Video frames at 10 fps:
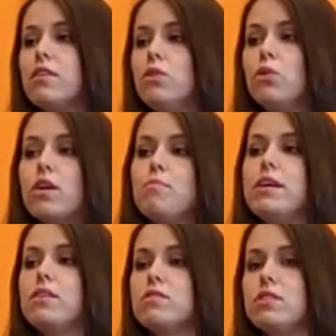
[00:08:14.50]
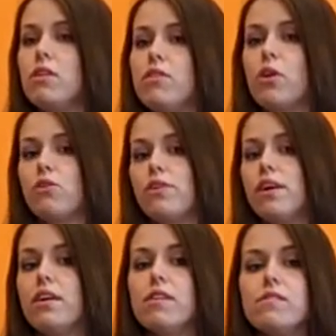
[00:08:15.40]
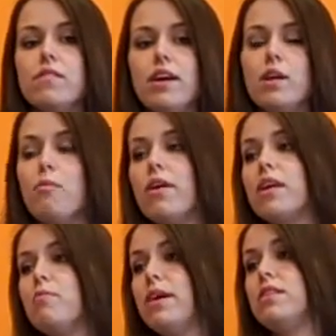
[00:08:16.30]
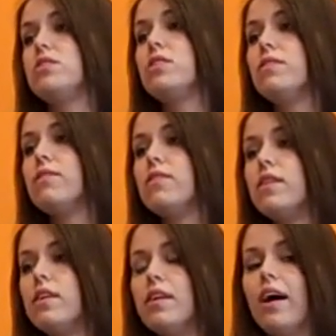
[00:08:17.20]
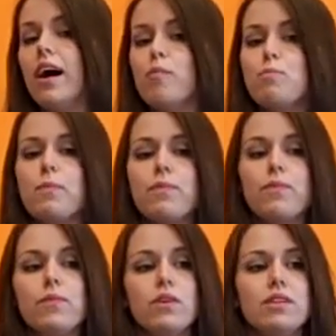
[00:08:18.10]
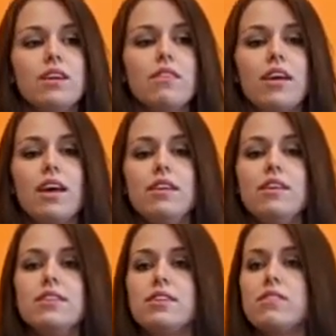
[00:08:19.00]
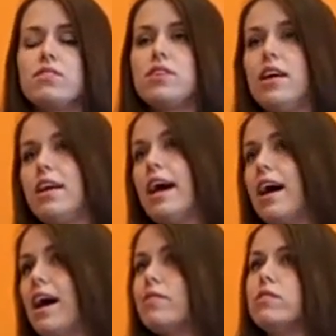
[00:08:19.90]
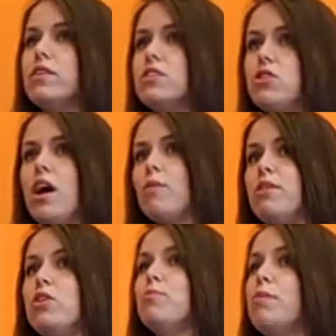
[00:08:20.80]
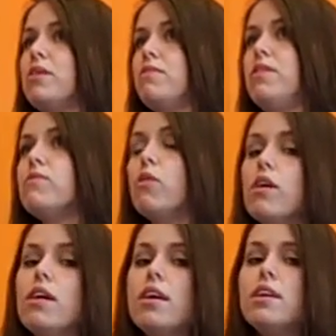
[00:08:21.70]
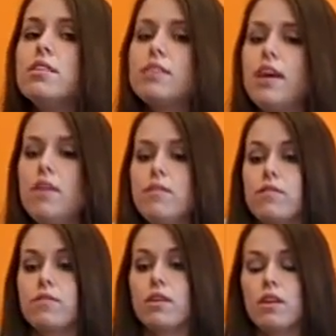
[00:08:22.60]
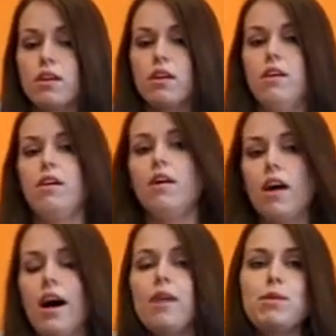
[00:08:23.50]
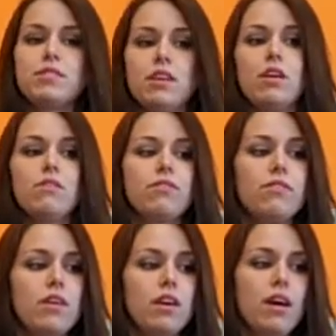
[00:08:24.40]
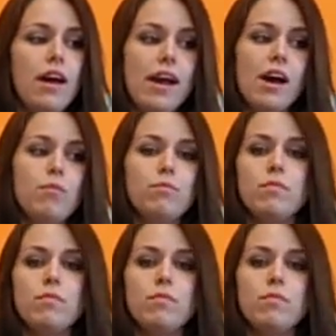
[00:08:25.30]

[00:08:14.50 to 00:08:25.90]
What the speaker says: you can make yourself a career in a market manager. You can tell the candidate, instead of saying, hey, I have a job that you might be a fit for, say, I myself am